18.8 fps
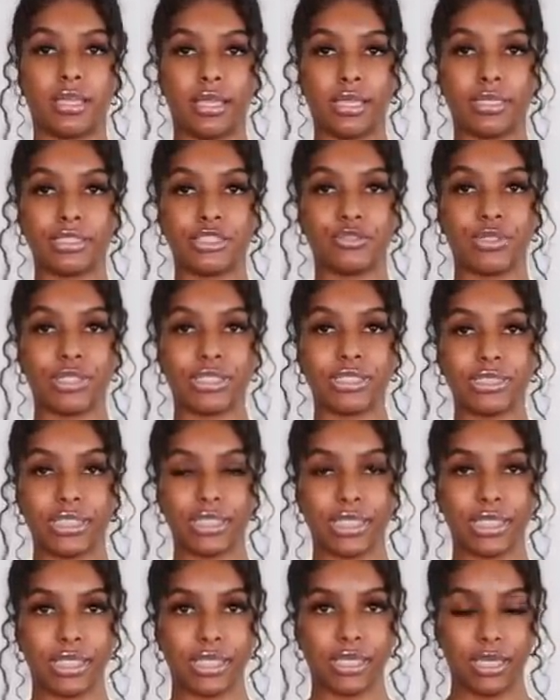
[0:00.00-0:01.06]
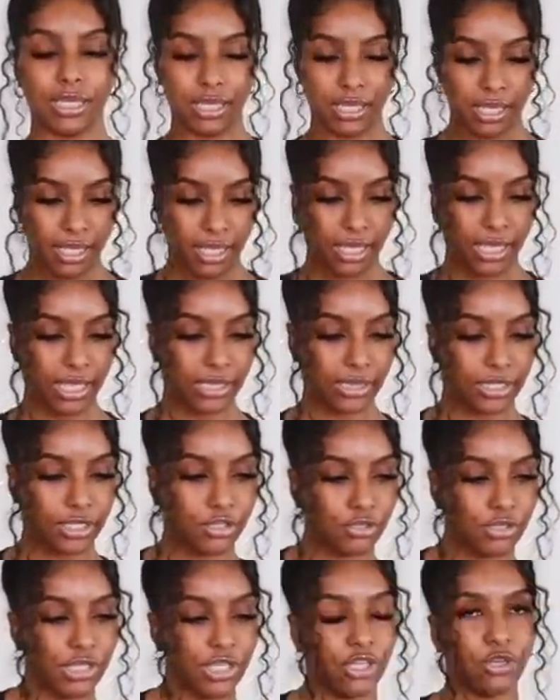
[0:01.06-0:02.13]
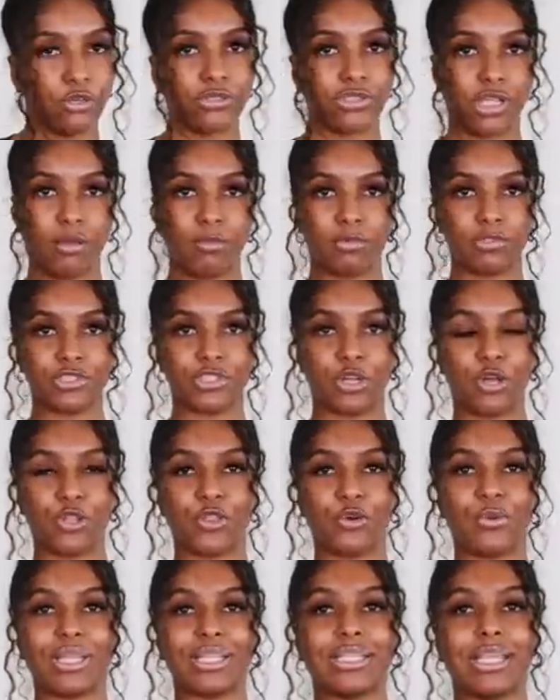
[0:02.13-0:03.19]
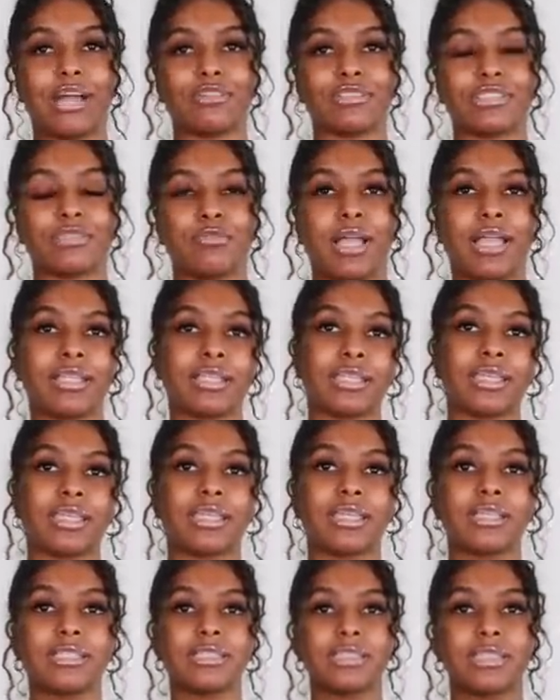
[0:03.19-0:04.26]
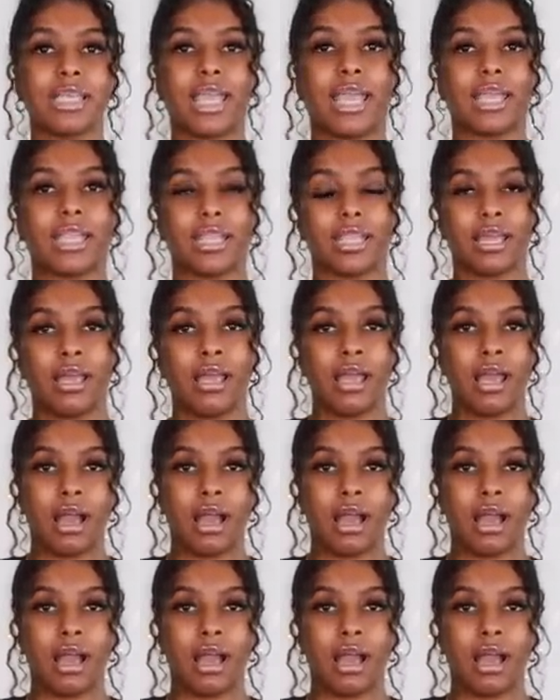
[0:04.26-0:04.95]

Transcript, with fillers: As you can see, it literally goes almost all the way down to my knees, and